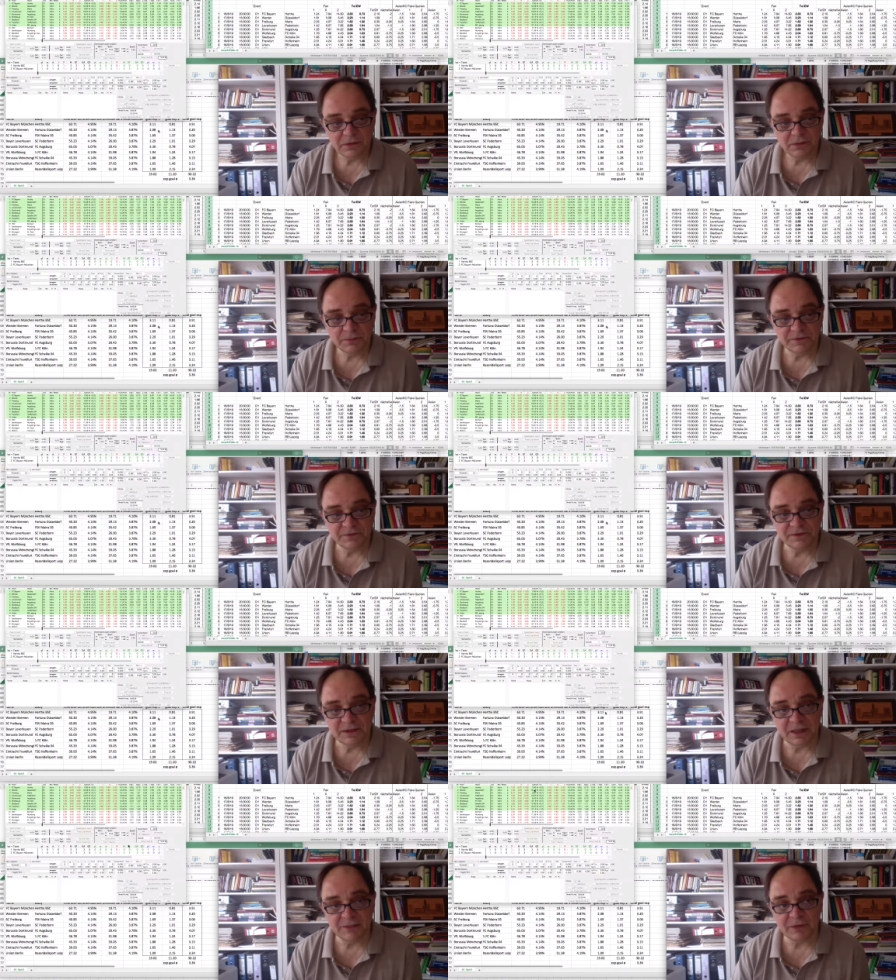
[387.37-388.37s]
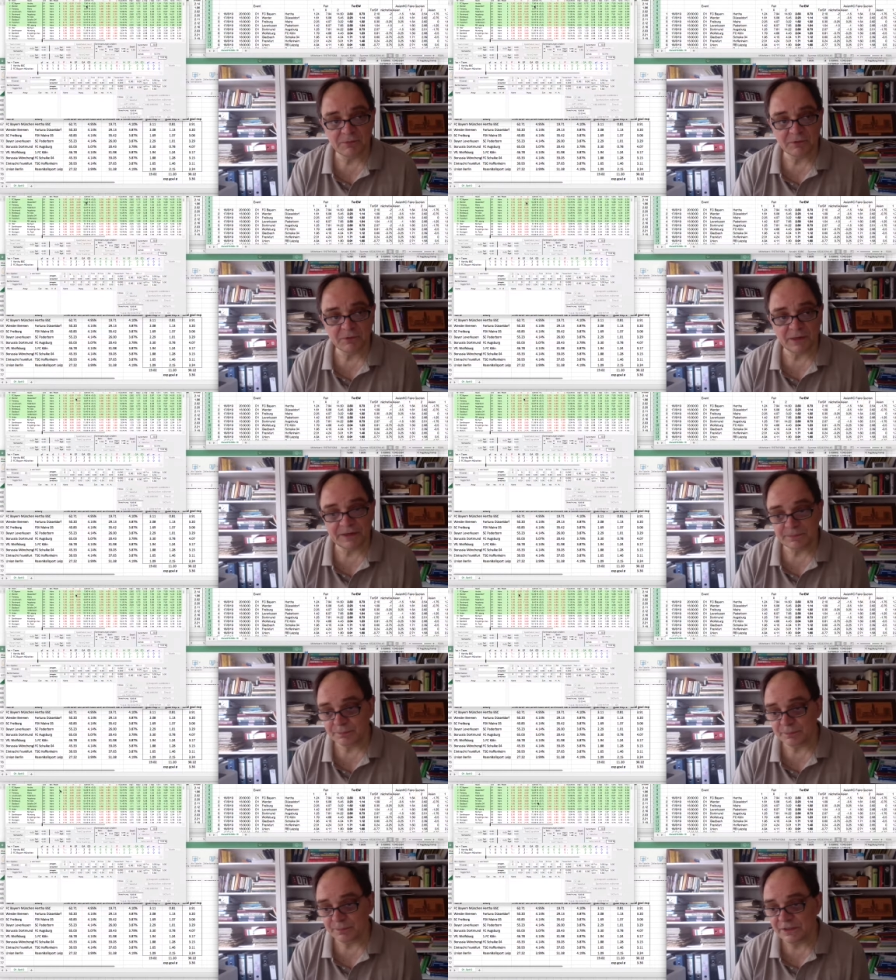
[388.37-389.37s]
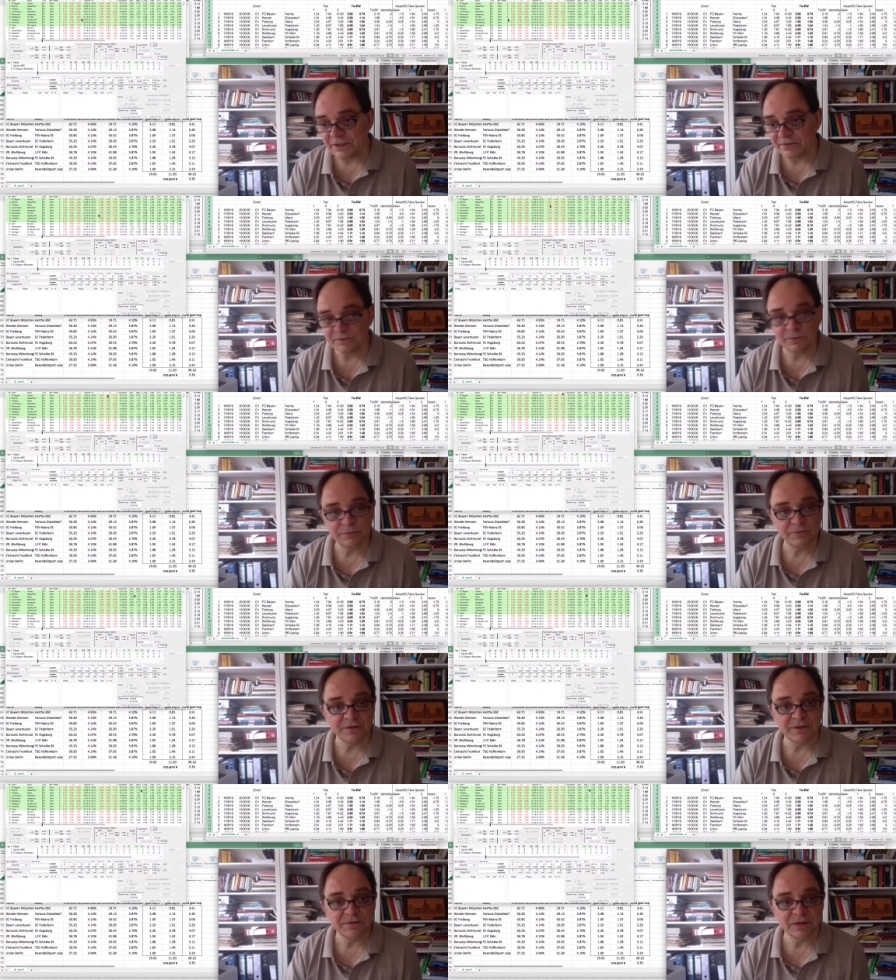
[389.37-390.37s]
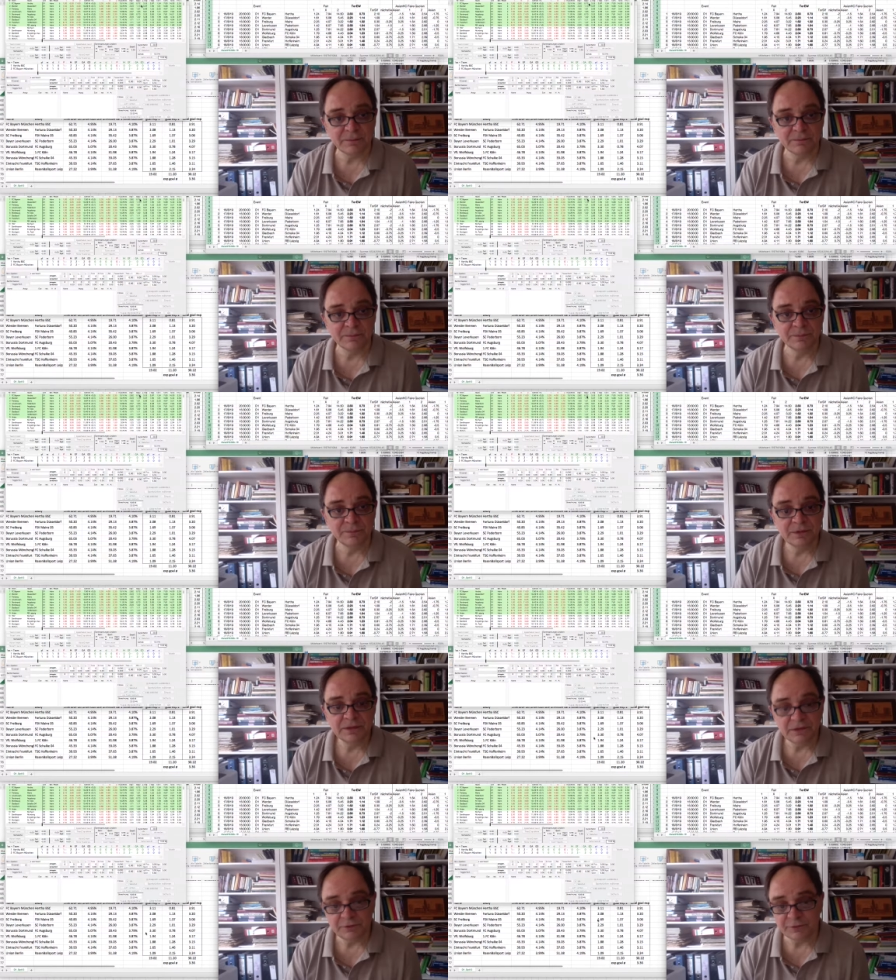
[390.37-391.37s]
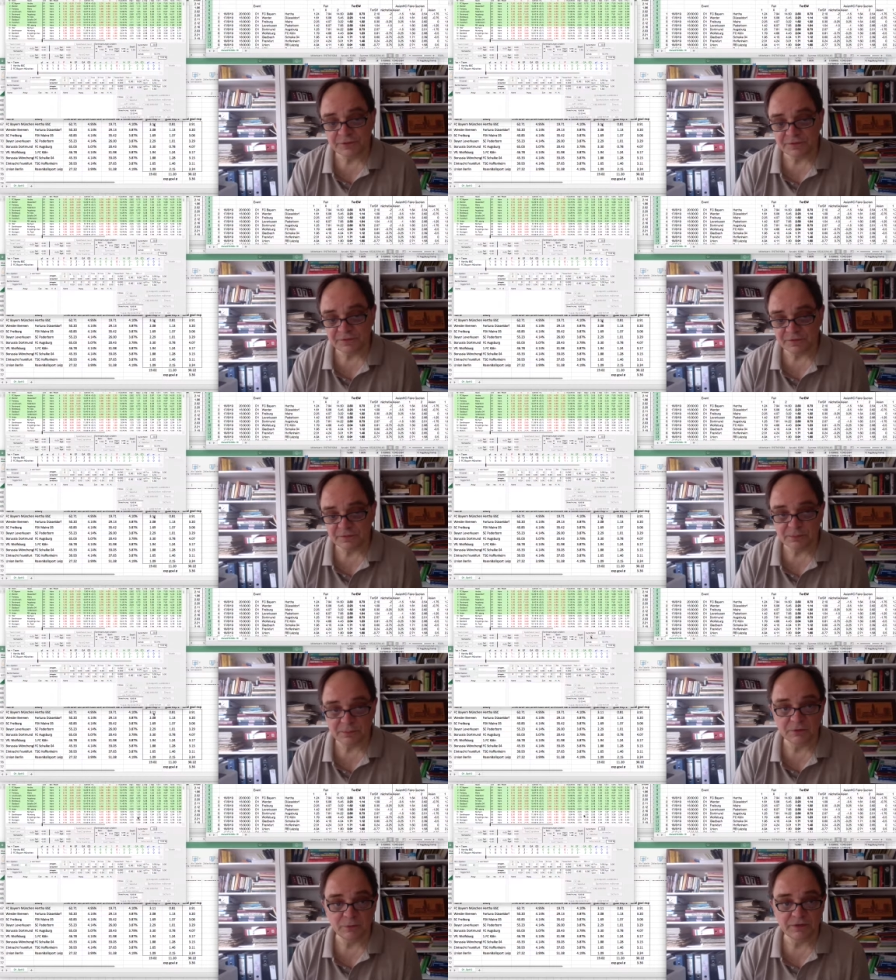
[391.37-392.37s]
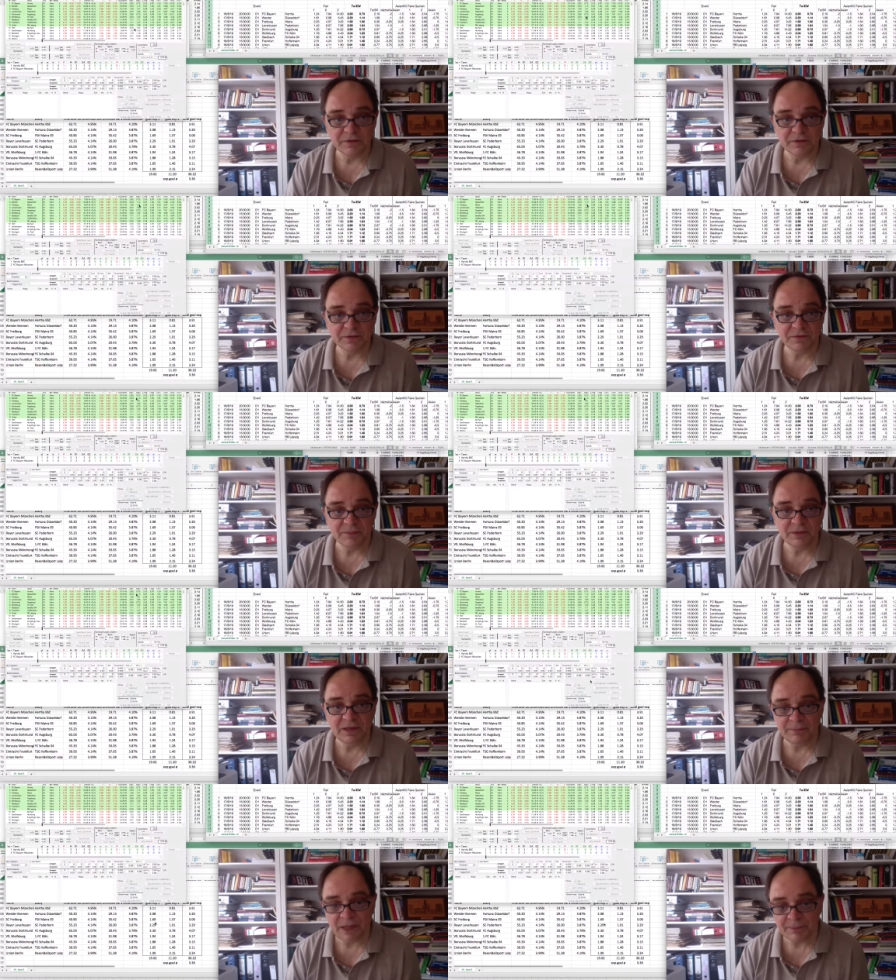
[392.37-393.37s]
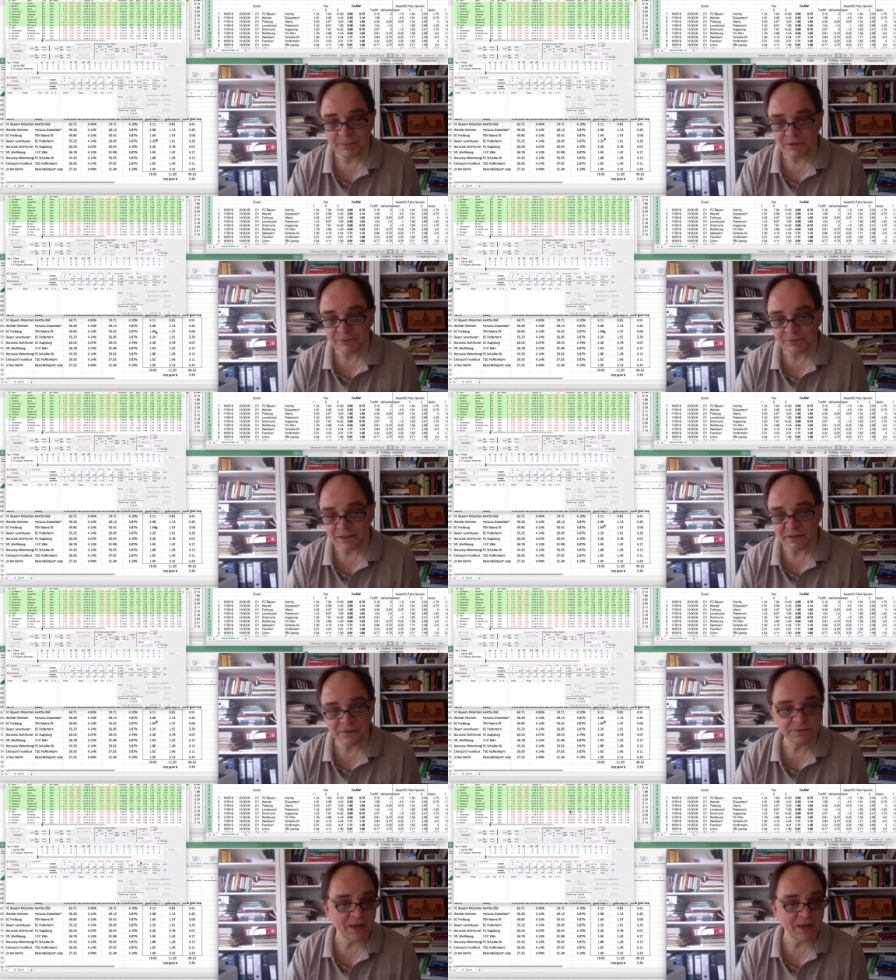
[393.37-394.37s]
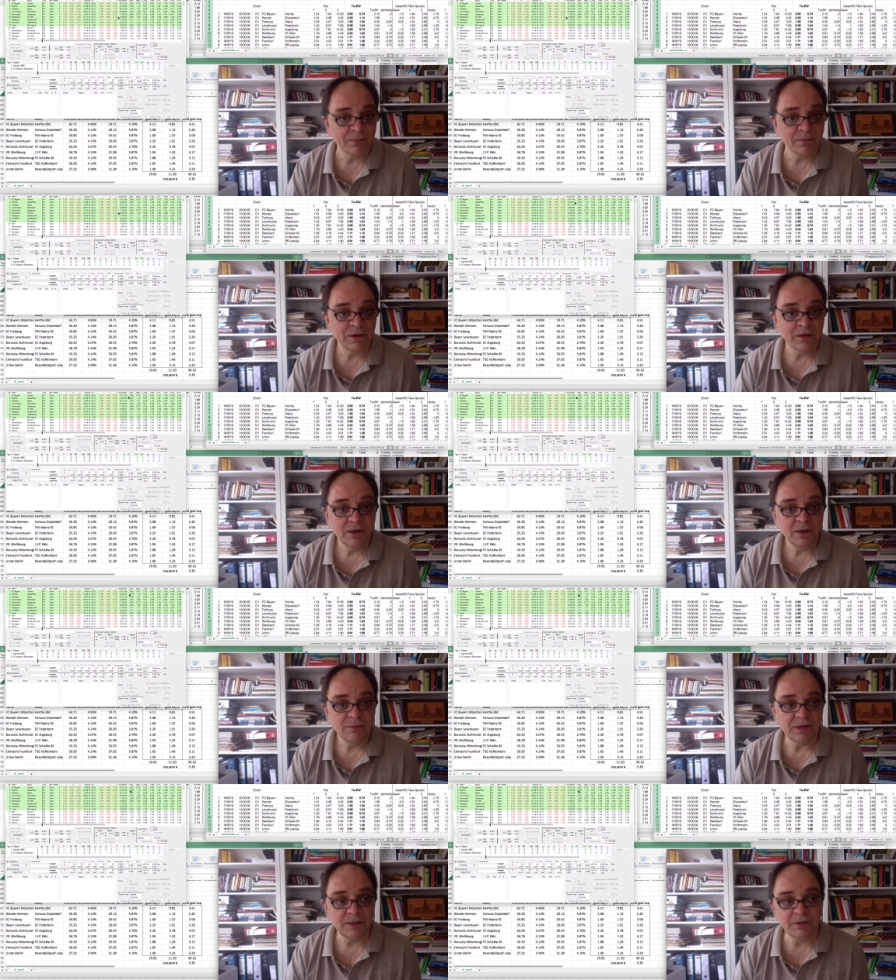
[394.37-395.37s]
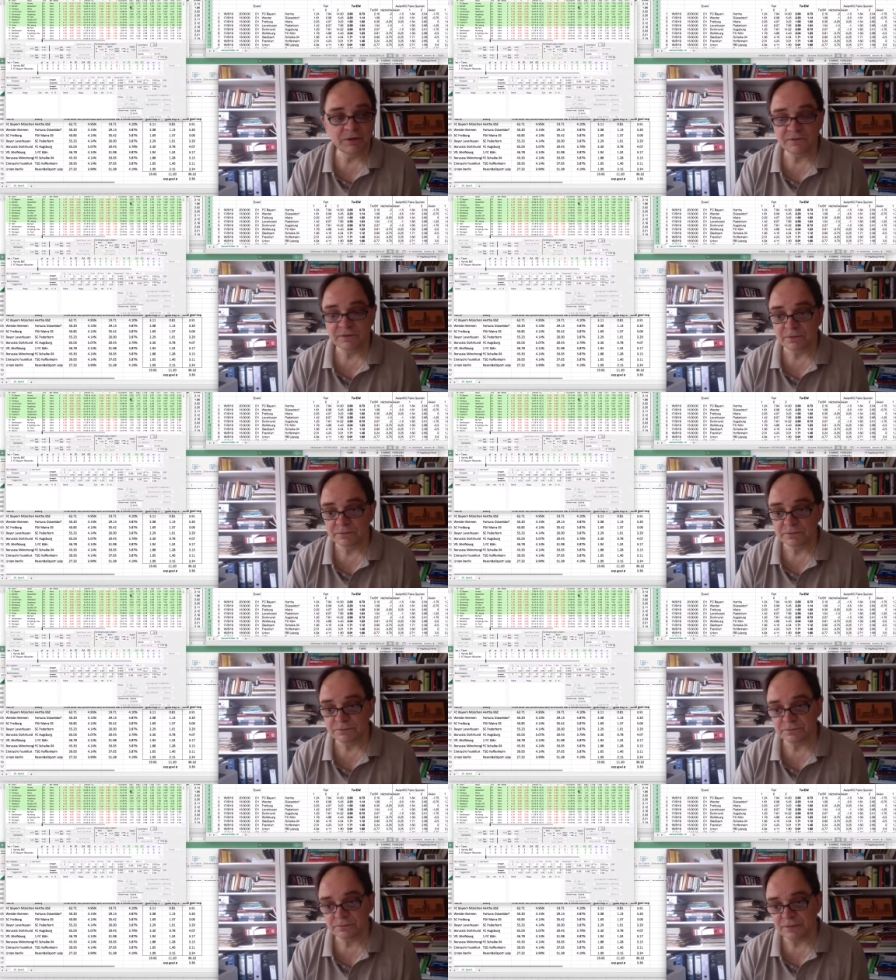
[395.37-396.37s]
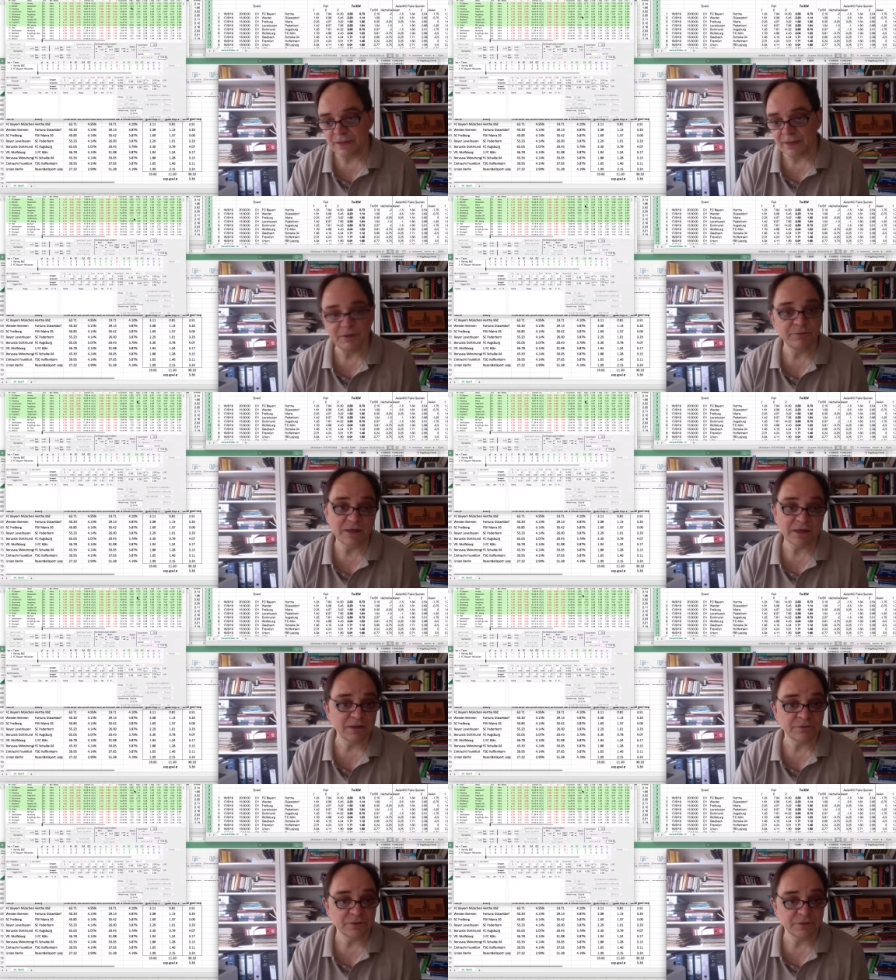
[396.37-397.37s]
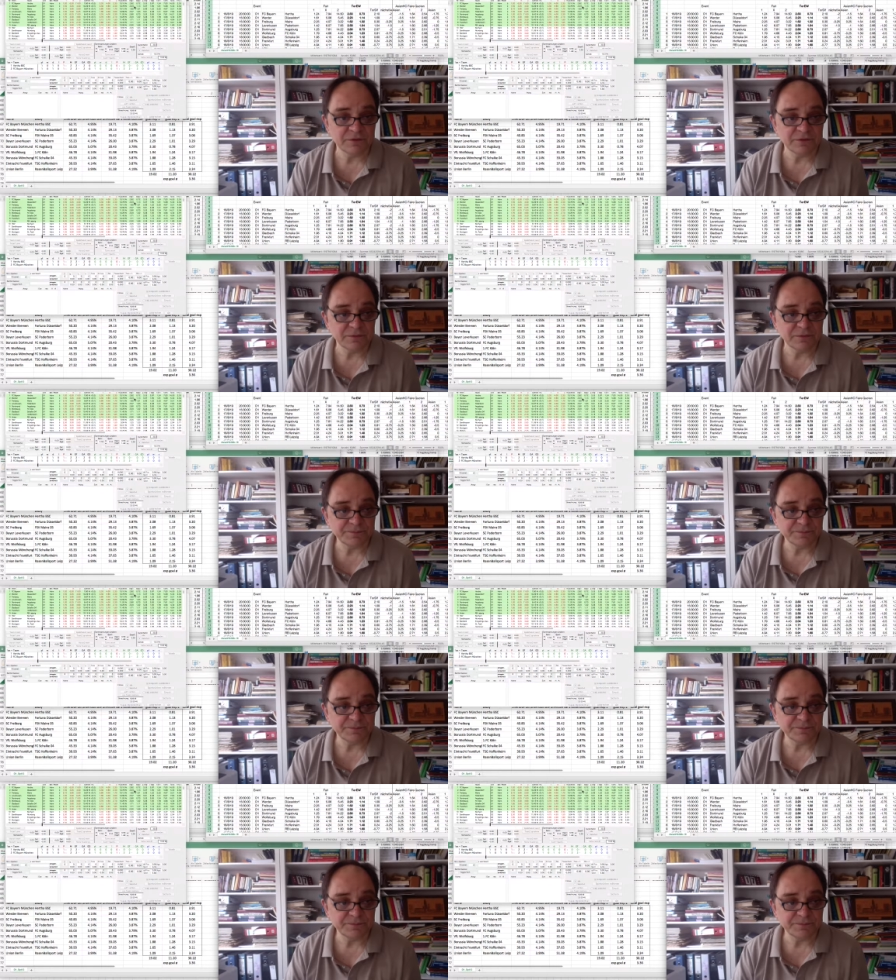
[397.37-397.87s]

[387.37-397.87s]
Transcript: But still, I'm quite pleased to see some differences between these. I mean, I'm happy if they are the same, but I'm also happy if there are differences.